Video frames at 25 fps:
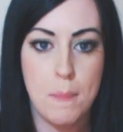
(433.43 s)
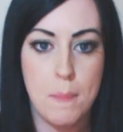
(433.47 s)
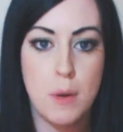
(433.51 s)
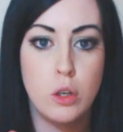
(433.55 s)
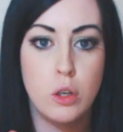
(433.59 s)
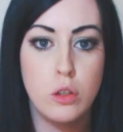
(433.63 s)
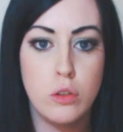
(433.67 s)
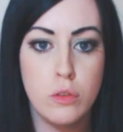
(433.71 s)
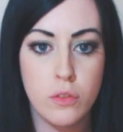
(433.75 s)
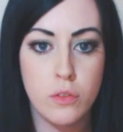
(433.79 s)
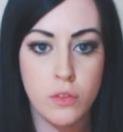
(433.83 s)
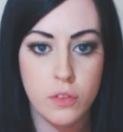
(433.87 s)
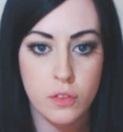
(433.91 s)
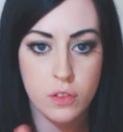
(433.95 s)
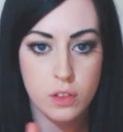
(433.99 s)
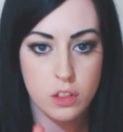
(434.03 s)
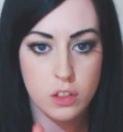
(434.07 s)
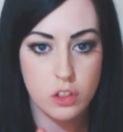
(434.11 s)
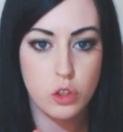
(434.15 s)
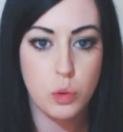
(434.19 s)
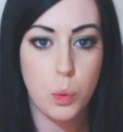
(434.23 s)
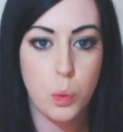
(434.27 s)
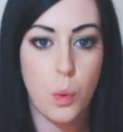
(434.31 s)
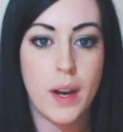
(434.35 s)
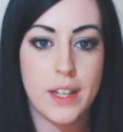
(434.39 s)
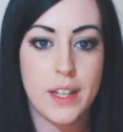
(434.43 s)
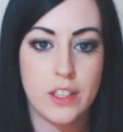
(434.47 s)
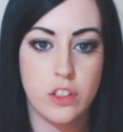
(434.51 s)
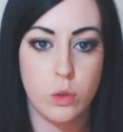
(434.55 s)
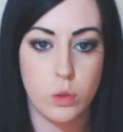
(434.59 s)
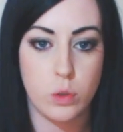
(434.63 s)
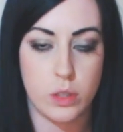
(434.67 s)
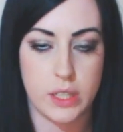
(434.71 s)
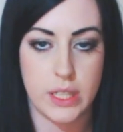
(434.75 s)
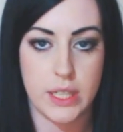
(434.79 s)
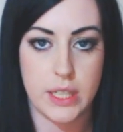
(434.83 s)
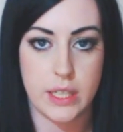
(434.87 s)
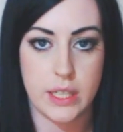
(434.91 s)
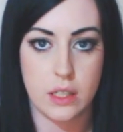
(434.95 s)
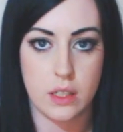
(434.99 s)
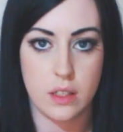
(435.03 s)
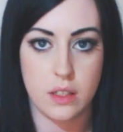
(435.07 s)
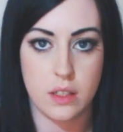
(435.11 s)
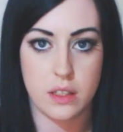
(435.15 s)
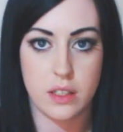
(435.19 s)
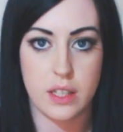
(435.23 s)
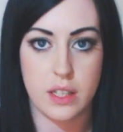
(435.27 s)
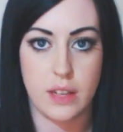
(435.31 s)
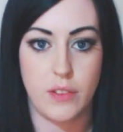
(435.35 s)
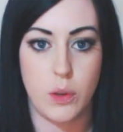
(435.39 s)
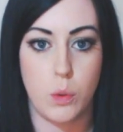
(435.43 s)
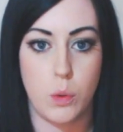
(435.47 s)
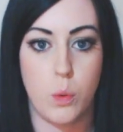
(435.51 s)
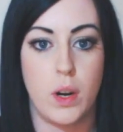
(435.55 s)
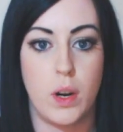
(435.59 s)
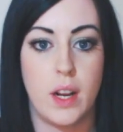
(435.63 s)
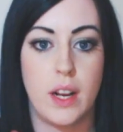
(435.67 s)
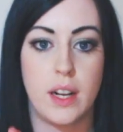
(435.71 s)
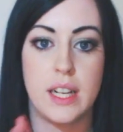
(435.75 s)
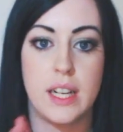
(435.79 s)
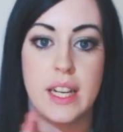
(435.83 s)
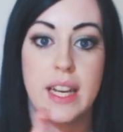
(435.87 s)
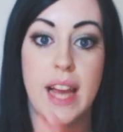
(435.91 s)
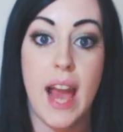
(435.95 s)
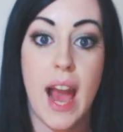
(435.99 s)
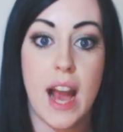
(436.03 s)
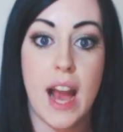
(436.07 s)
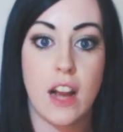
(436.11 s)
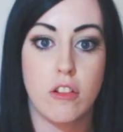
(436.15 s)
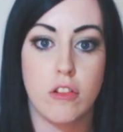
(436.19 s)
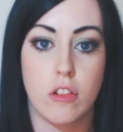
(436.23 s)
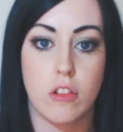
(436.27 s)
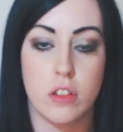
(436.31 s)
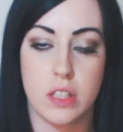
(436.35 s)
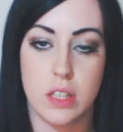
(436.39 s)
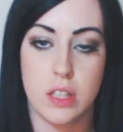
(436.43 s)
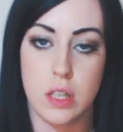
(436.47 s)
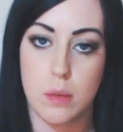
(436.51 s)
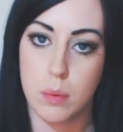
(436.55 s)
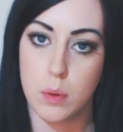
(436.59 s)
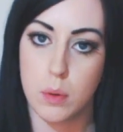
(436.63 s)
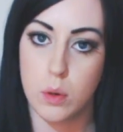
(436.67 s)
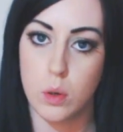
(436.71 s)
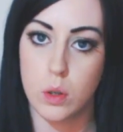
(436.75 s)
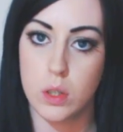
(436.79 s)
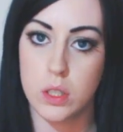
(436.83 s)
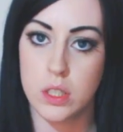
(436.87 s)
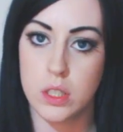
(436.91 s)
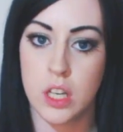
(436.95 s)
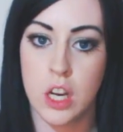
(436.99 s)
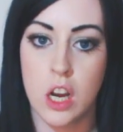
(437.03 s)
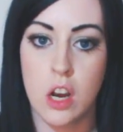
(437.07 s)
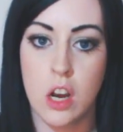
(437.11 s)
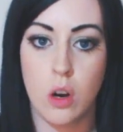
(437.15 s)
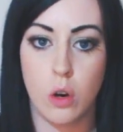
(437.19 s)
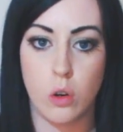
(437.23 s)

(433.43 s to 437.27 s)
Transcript: move twice your distance if you want to get across the board,